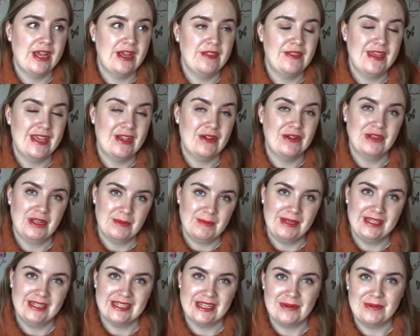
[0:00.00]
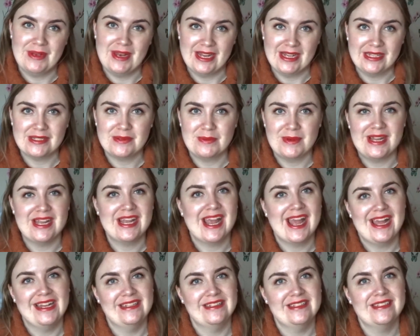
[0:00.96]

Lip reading: They are coming down next weekend.